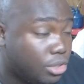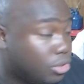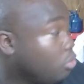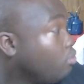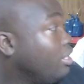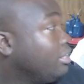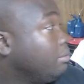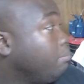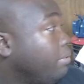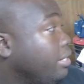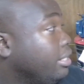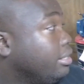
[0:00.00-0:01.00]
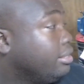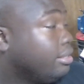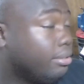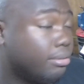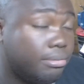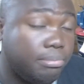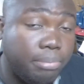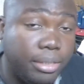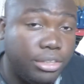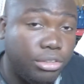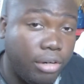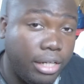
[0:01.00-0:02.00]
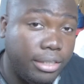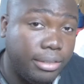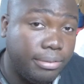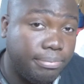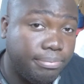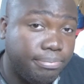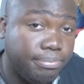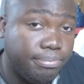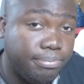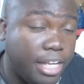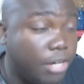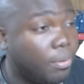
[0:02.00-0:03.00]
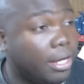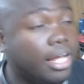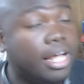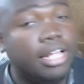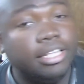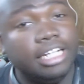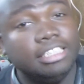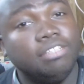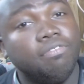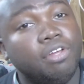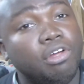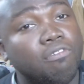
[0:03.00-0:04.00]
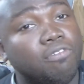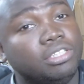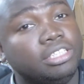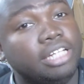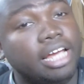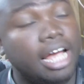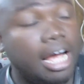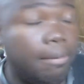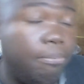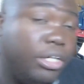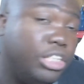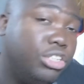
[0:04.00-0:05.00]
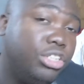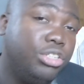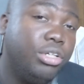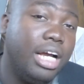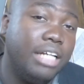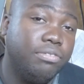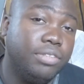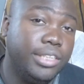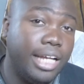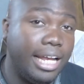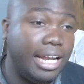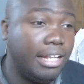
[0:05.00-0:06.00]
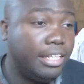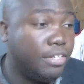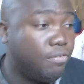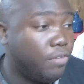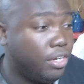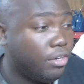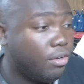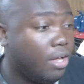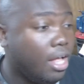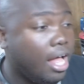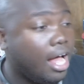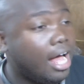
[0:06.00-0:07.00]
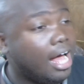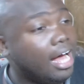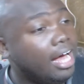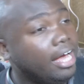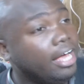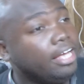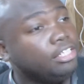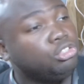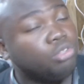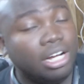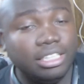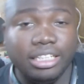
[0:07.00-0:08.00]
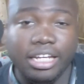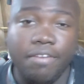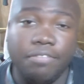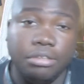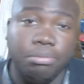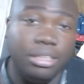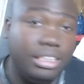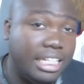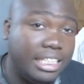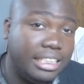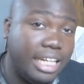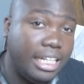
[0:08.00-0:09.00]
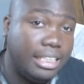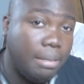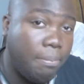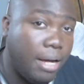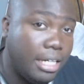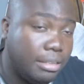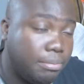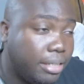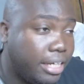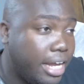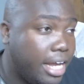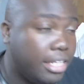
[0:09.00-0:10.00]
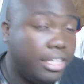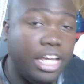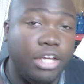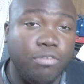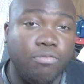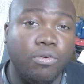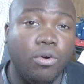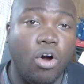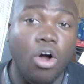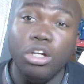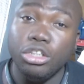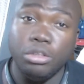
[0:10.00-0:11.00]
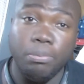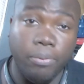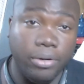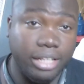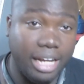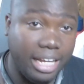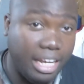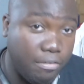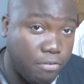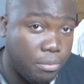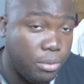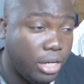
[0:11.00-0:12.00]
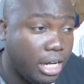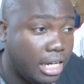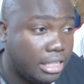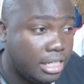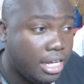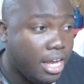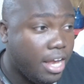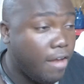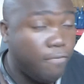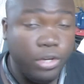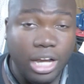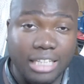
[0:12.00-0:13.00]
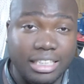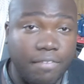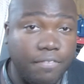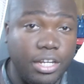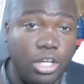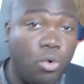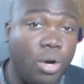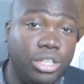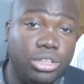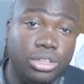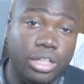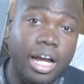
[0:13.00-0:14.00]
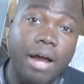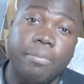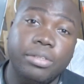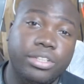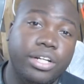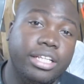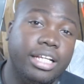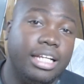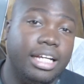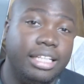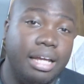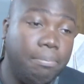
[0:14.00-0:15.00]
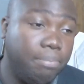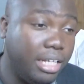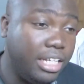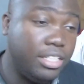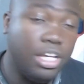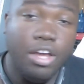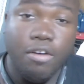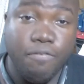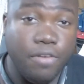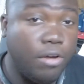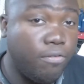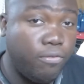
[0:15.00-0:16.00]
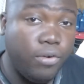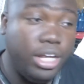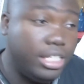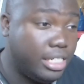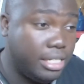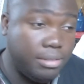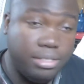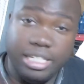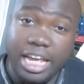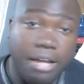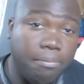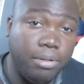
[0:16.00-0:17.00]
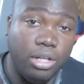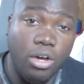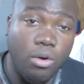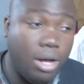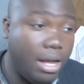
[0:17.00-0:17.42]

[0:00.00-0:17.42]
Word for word: So rest in peace, bench grinder. Anyway, that's the video for today. I appreciate you guys for checking out this video. I tried to give as much insight as I possibly can. Thank you for all the support that I get from you guys. If you guys have any questions or comments or anything like that, please feel free to say it below.